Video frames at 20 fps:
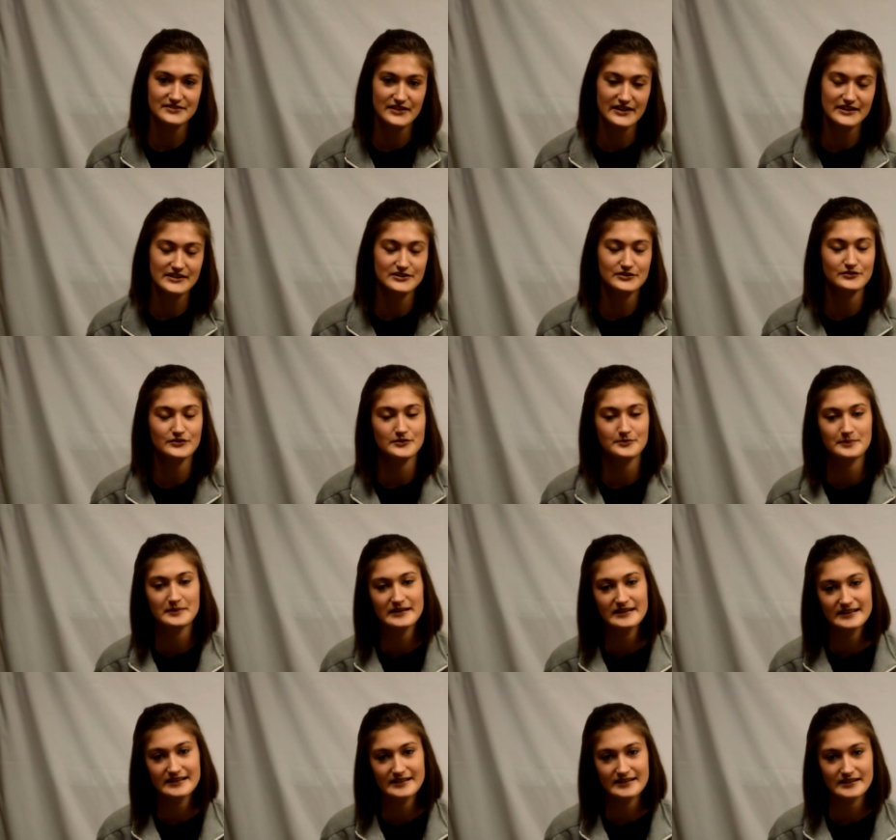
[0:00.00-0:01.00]
Thank you for
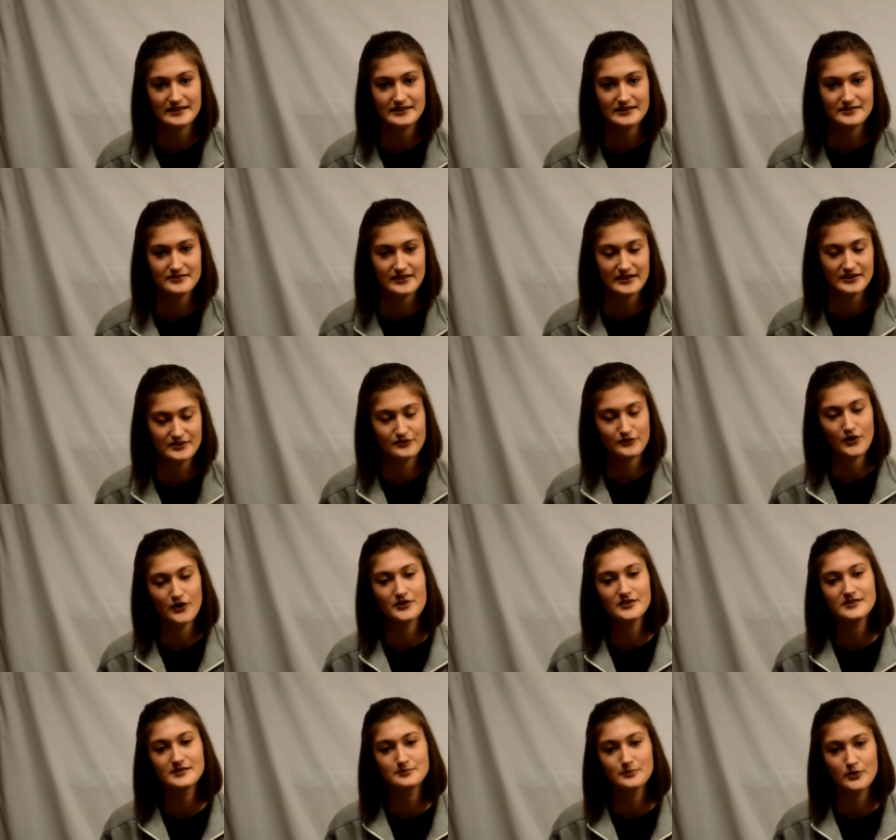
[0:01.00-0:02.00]
being here. Thank you for
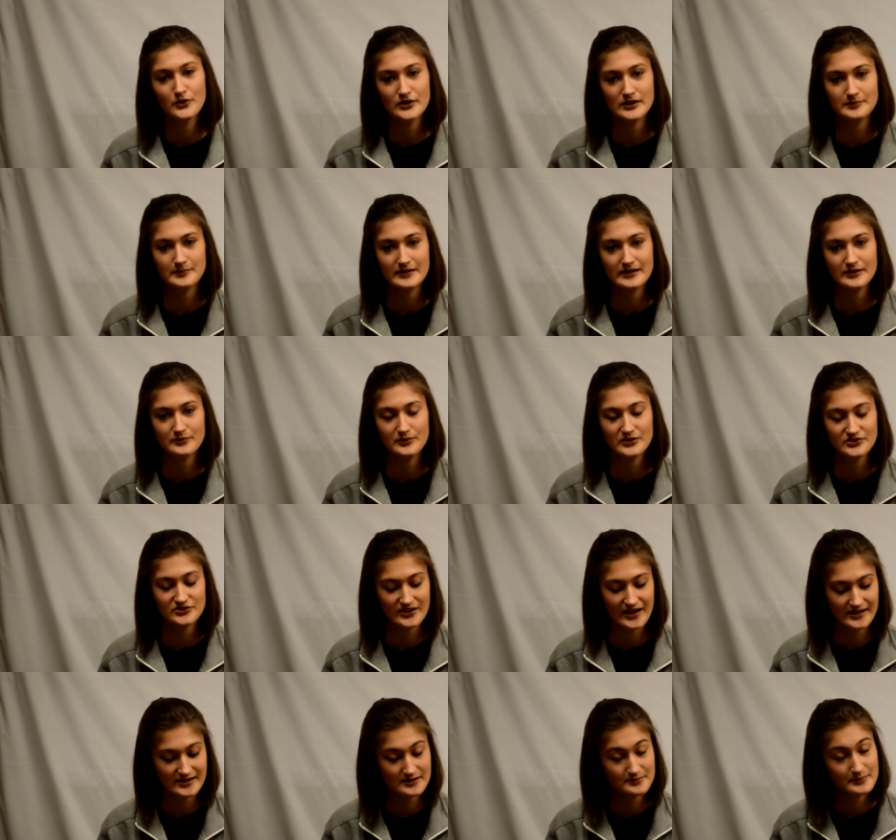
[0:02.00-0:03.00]
always supporting me. I wish
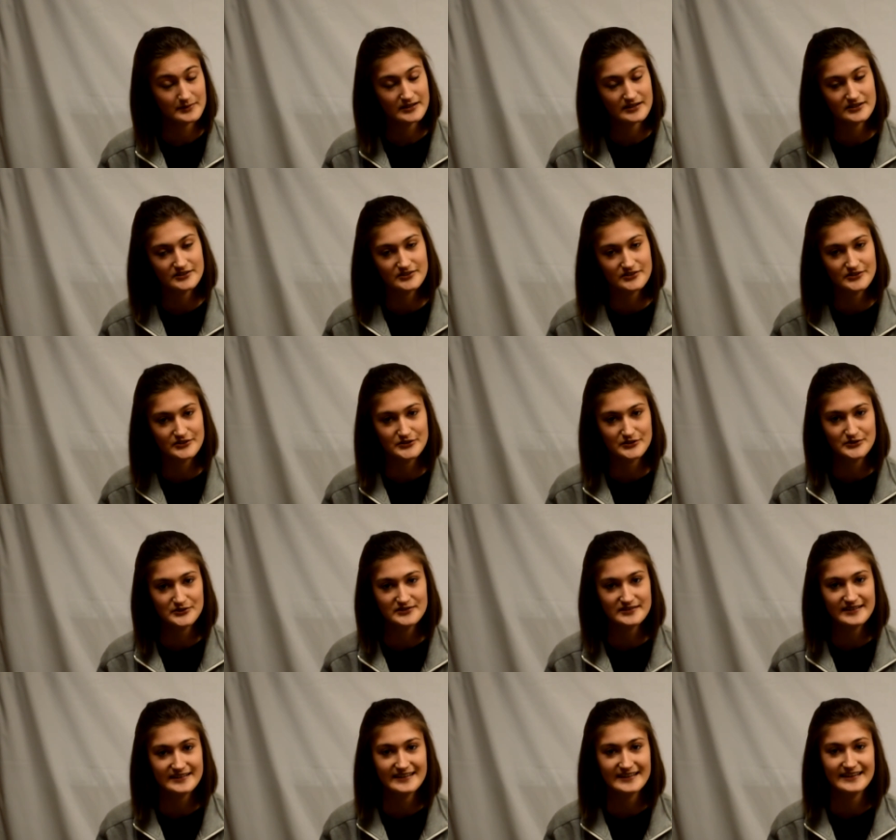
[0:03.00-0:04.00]
that I could be here,
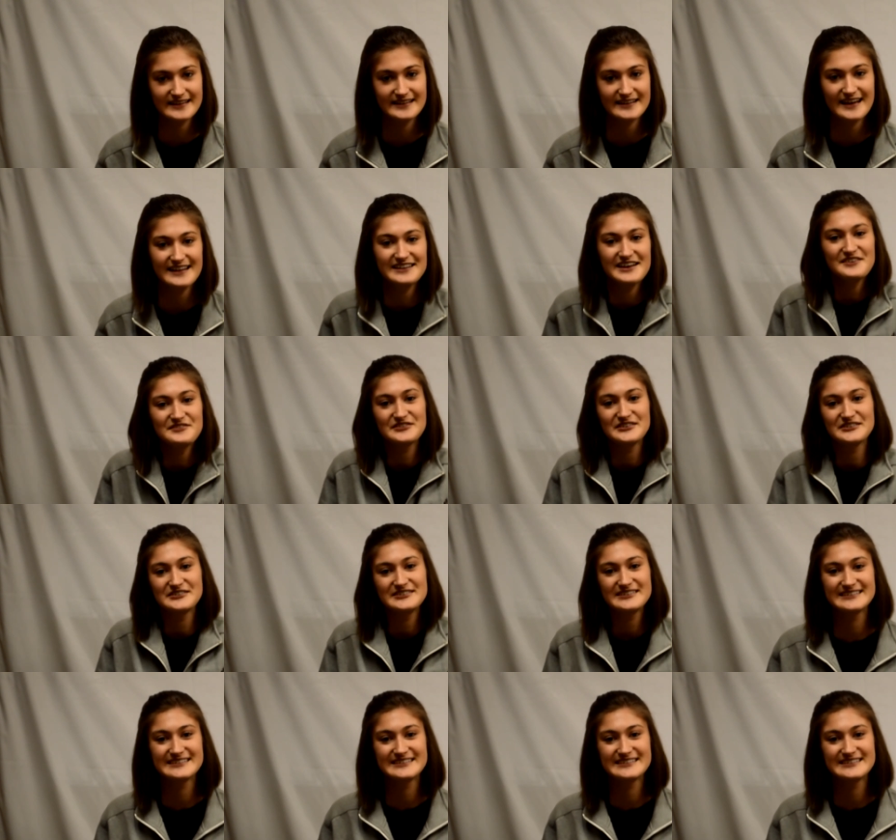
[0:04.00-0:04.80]
too, and I love you.